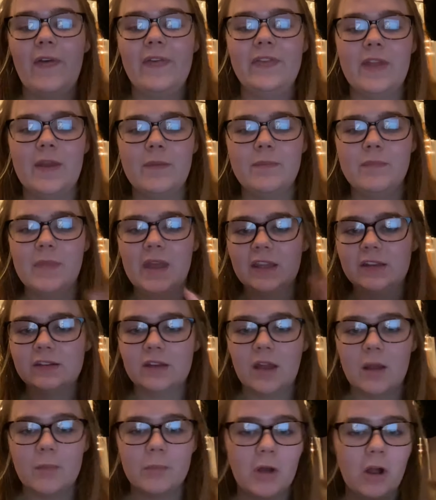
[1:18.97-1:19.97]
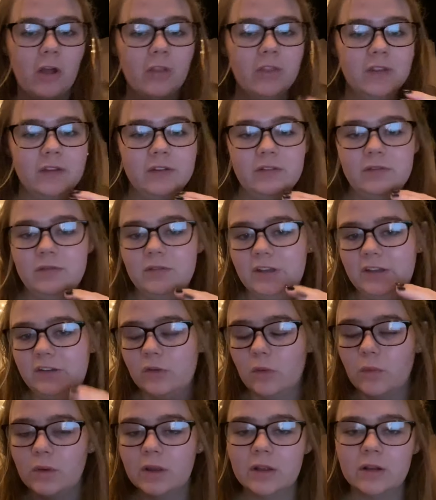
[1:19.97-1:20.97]
and they mix up all the
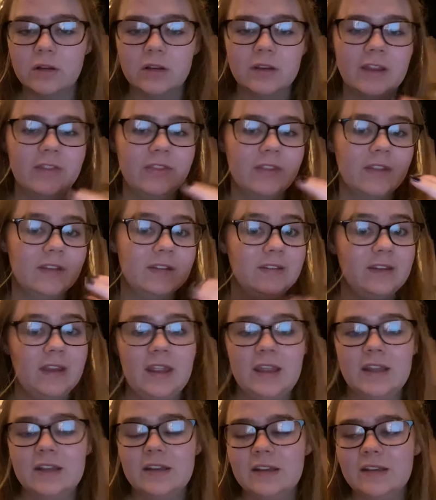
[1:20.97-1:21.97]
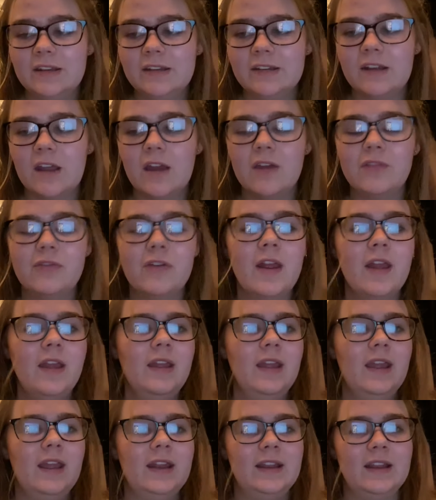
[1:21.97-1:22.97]
soil and the sand and stuff,
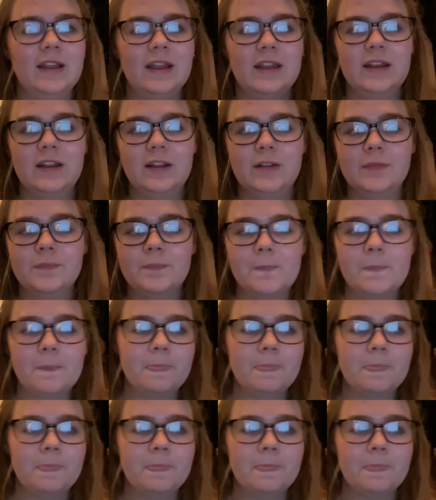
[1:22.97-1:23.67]
and it kind of